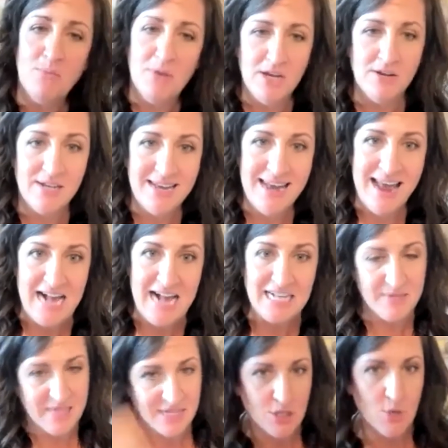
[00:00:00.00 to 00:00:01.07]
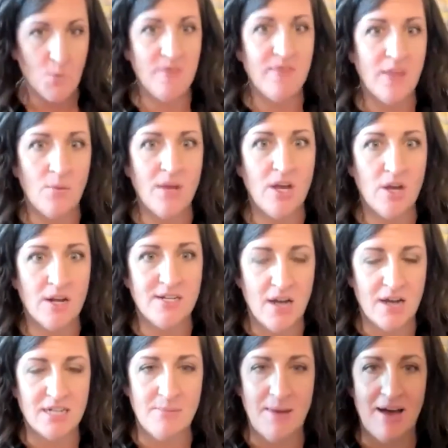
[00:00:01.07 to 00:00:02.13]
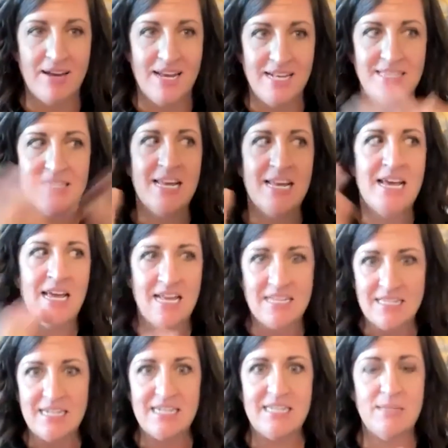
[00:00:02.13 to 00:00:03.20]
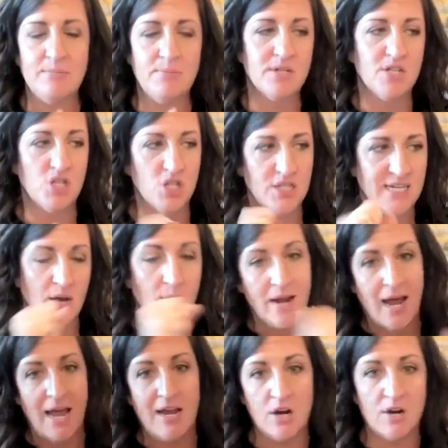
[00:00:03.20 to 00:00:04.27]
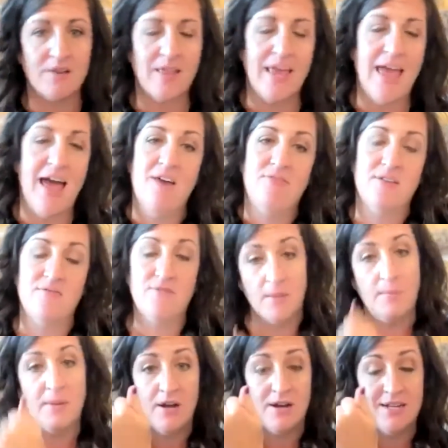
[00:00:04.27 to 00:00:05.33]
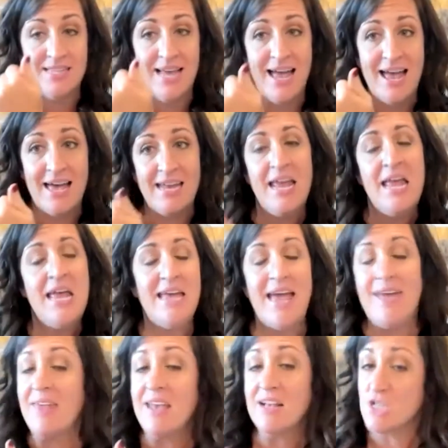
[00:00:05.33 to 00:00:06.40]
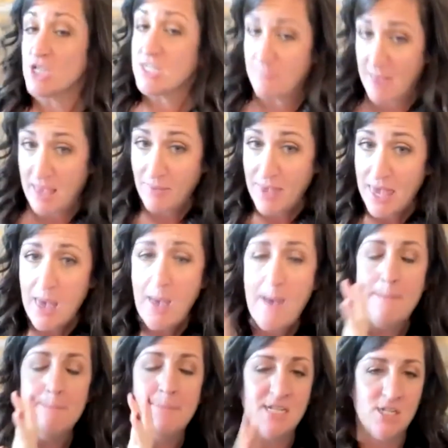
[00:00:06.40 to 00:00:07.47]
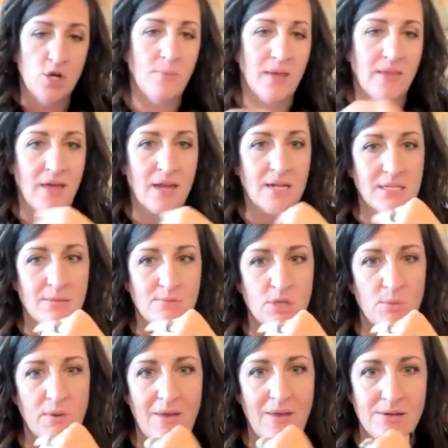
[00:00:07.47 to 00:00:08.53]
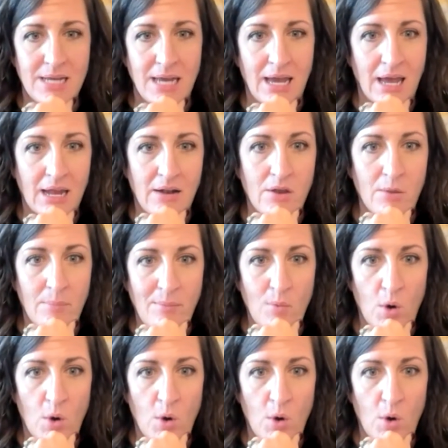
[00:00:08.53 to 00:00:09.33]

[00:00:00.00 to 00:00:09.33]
you didn't ask, but that's the one thing we could have talked about is it as simple to just take what I currently have and flip it on its head? And the answer is maybe, but don't make that assumption without digging in a little bit more.